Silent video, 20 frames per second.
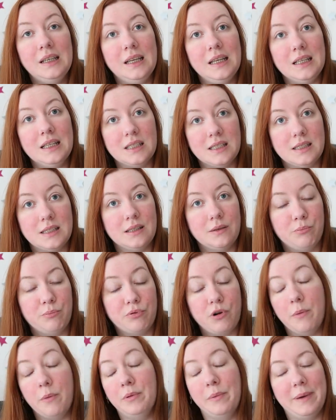is
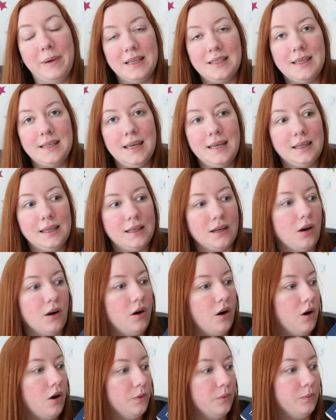problematic
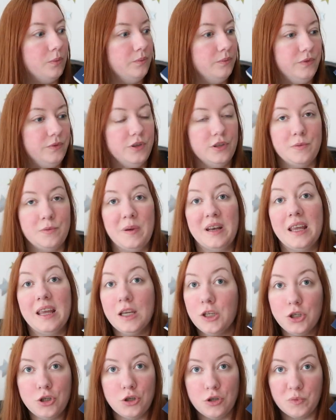or there's been
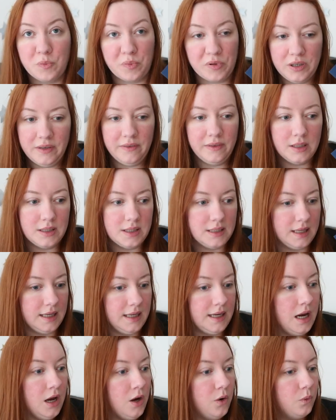issues
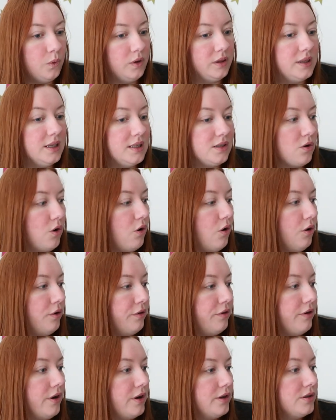previously with this
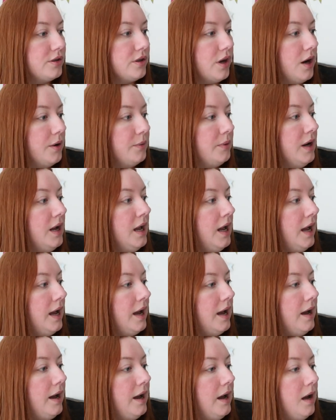author. So
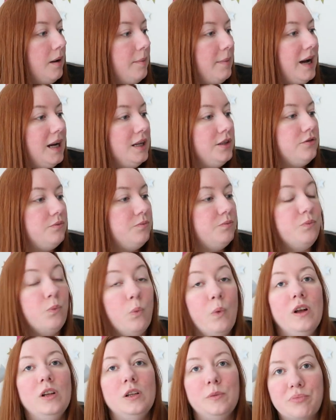I
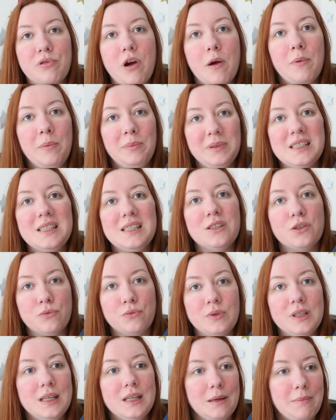will probably still
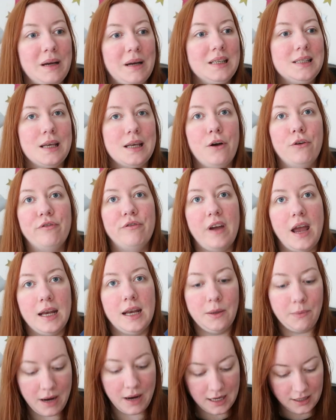read it myself
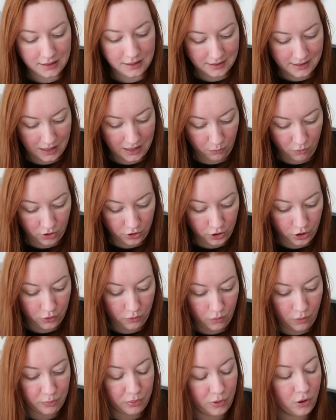anyway because I want
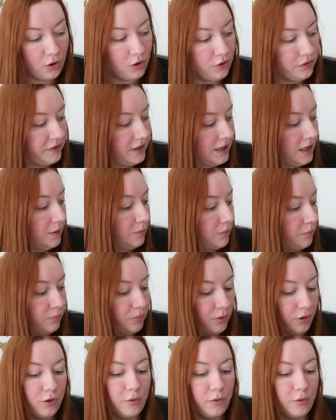to, but the